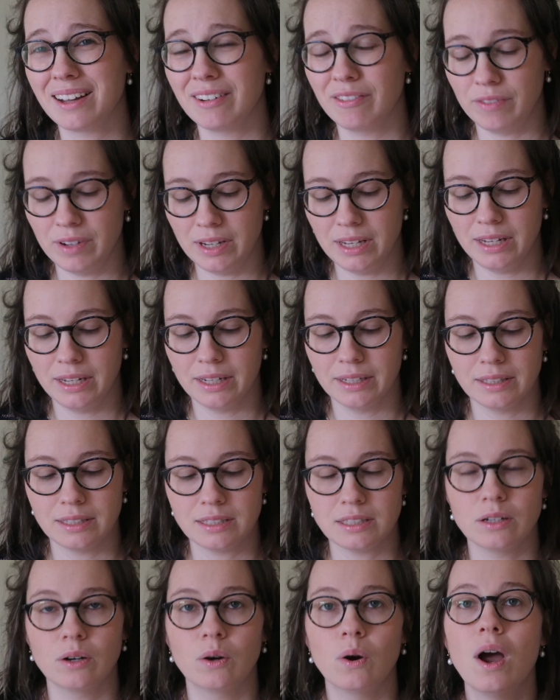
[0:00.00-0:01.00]

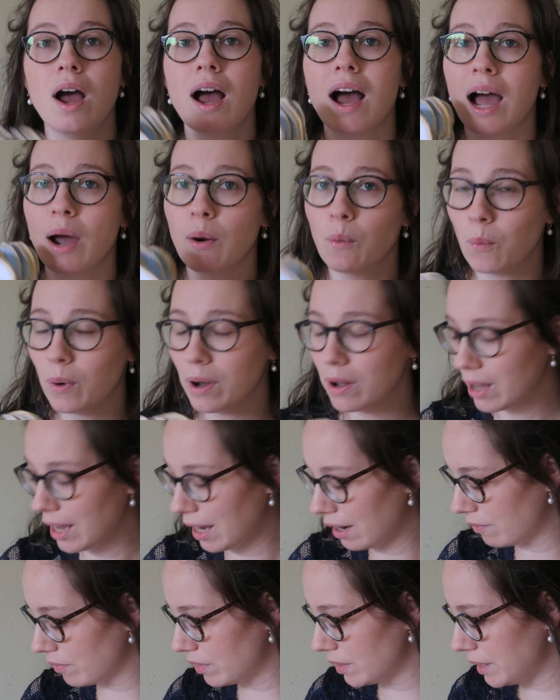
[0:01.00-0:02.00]
convenient so I will
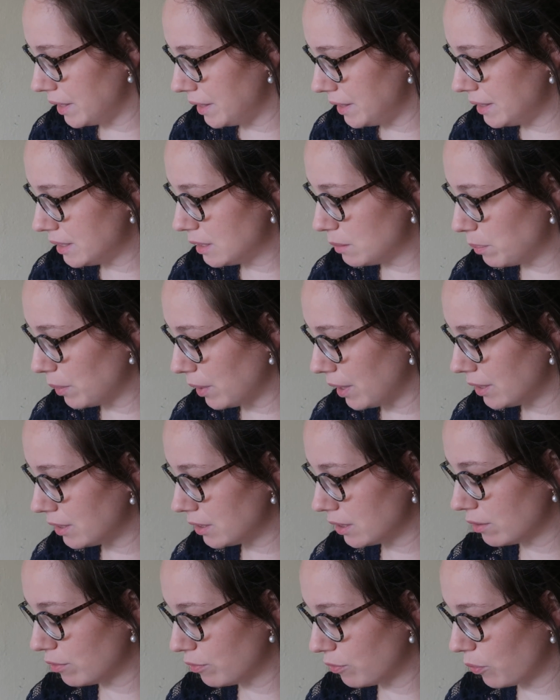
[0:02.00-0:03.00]
have these but